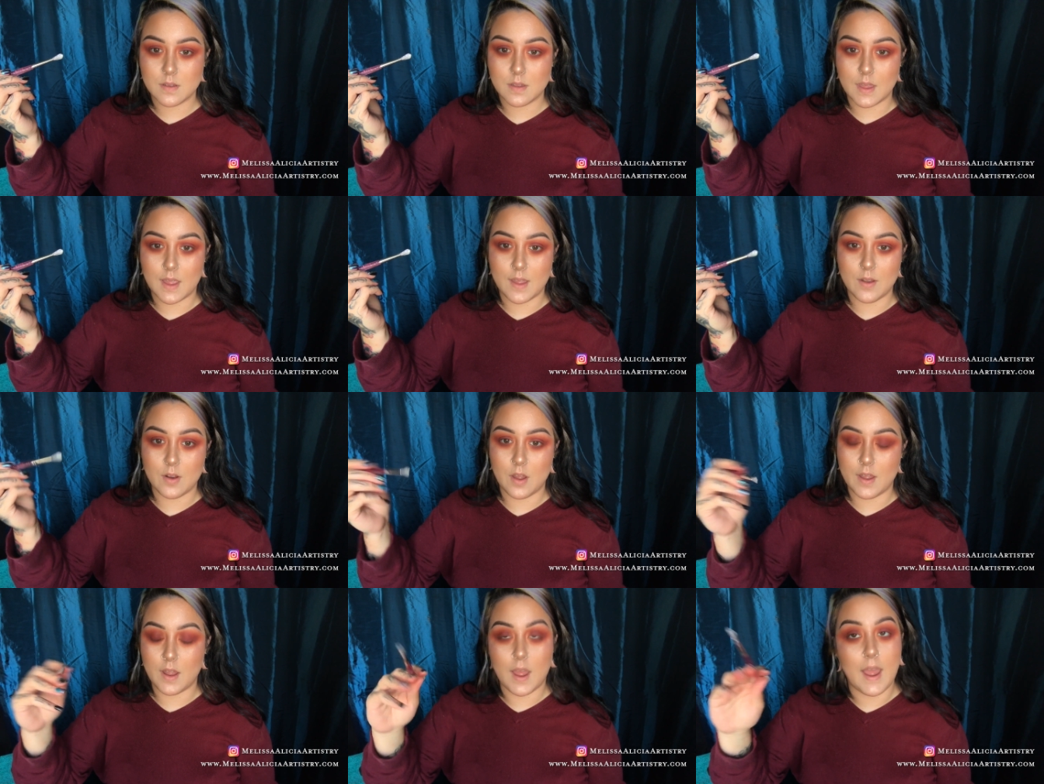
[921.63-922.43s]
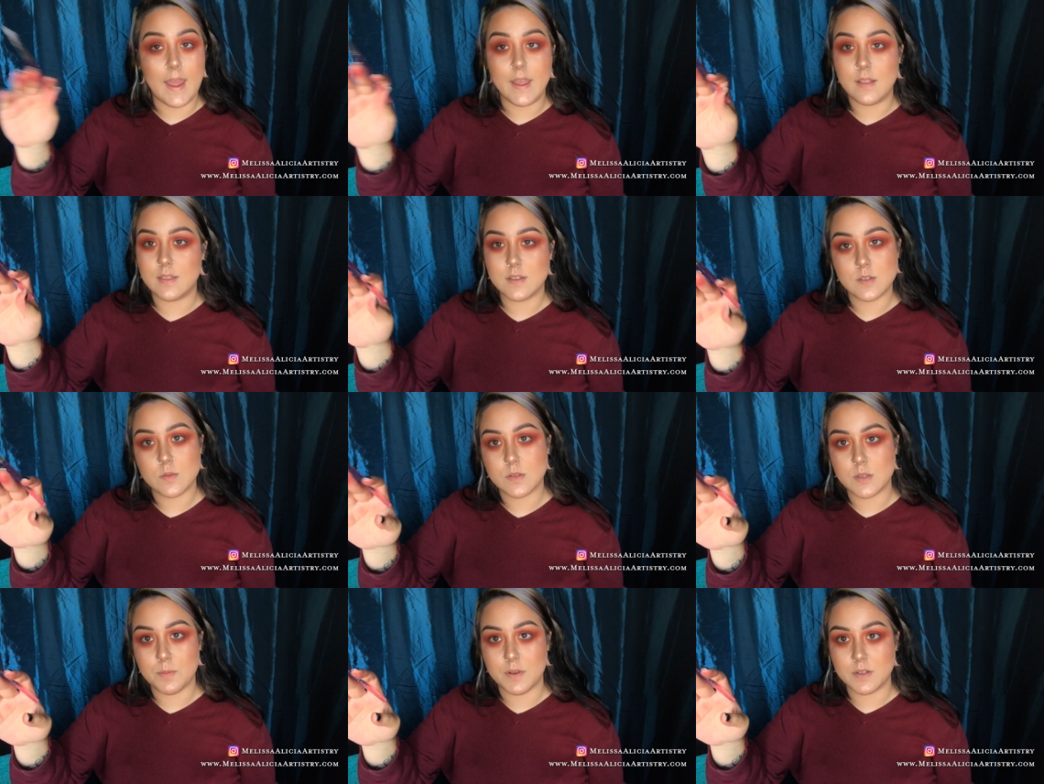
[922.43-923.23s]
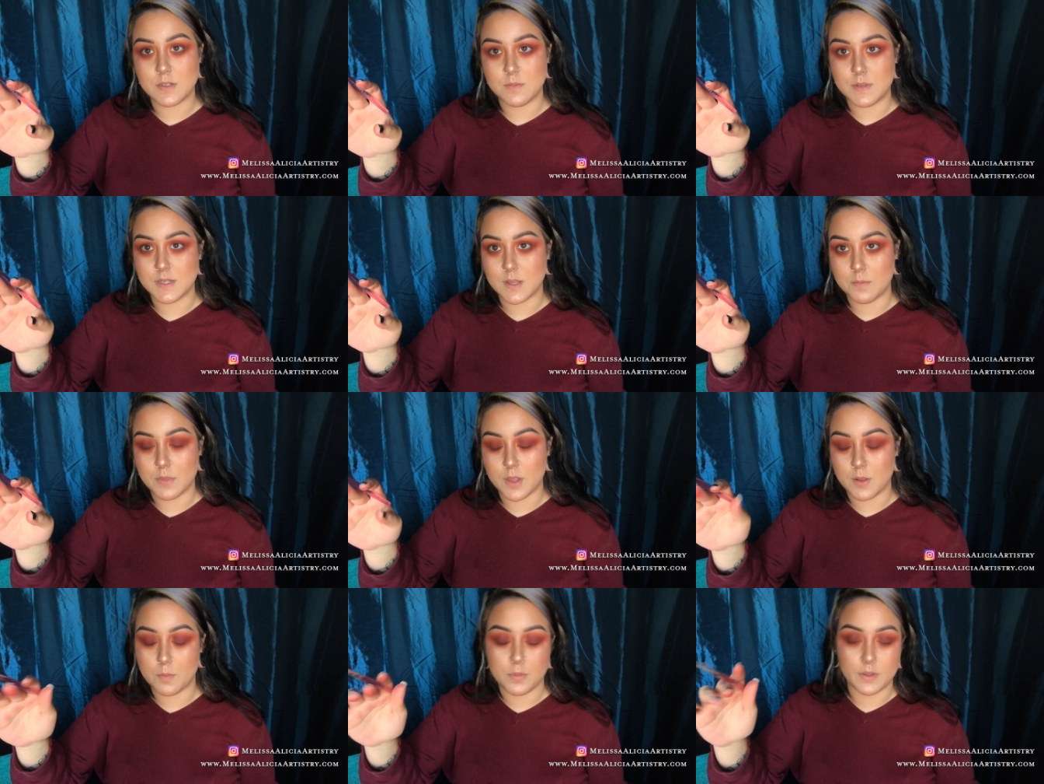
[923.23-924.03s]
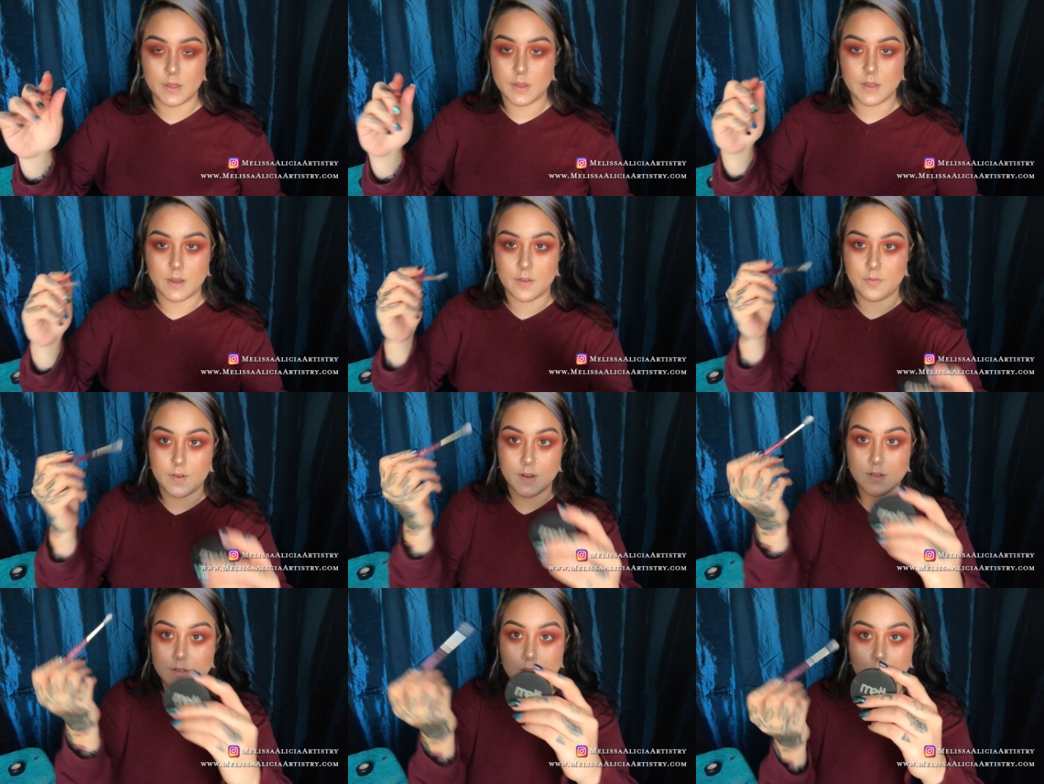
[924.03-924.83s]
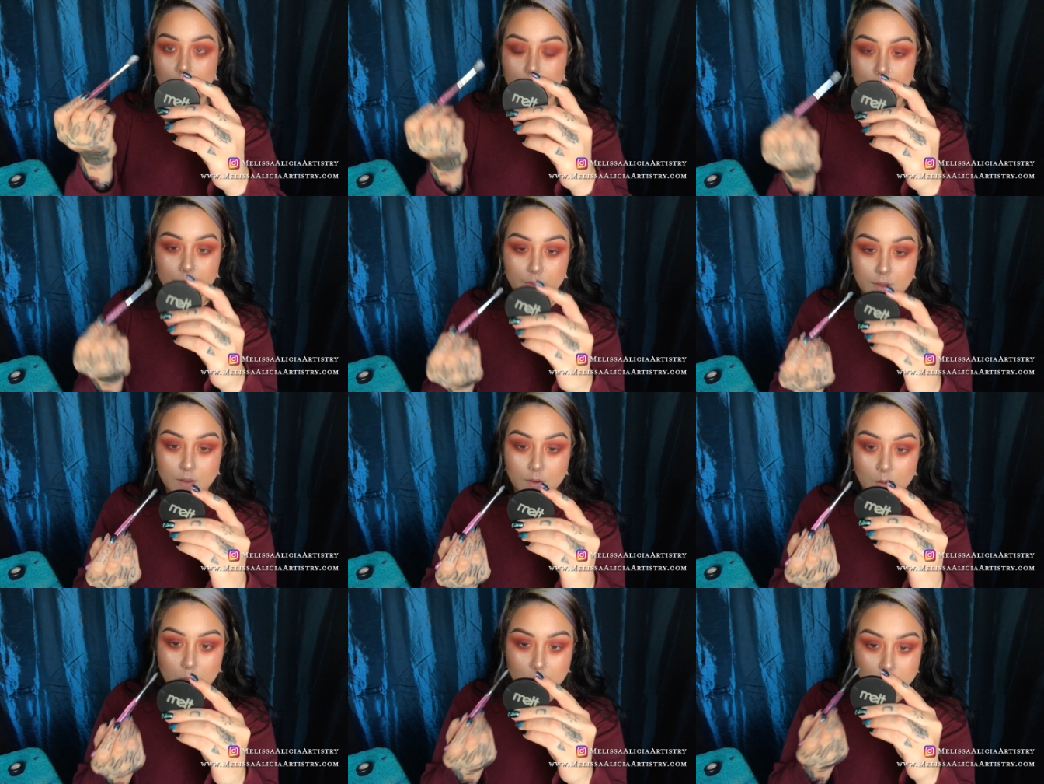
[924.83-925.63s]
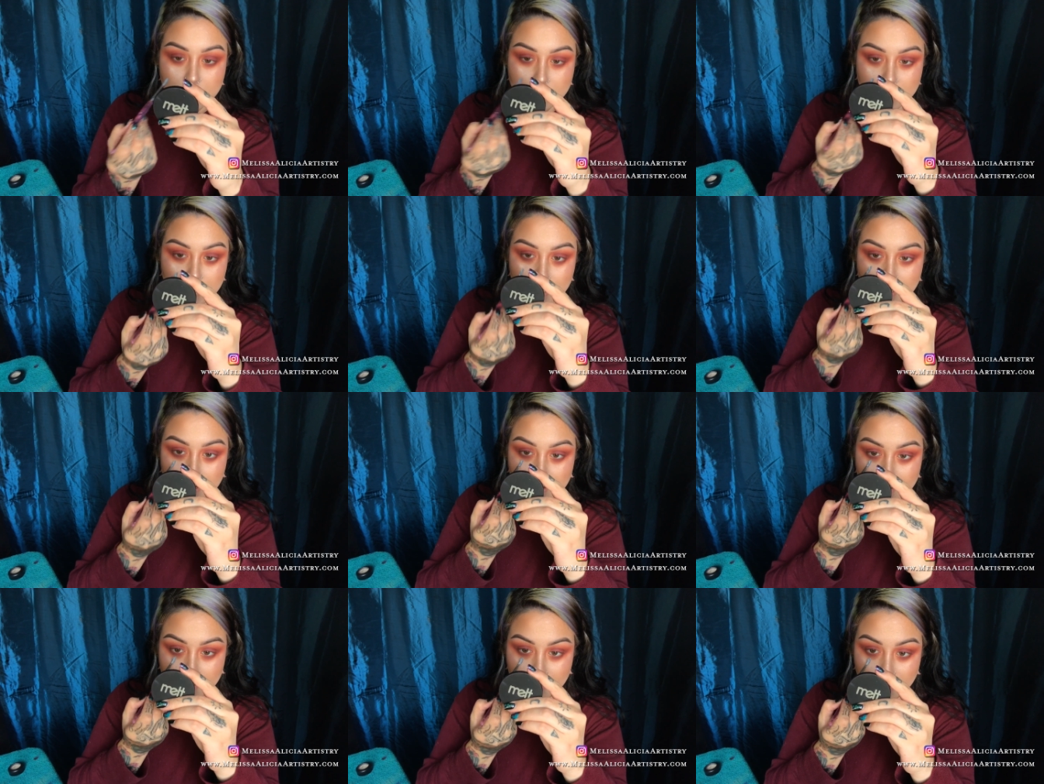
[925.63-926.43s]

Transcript: Like this was supposed to be something completely different, so we're just gonna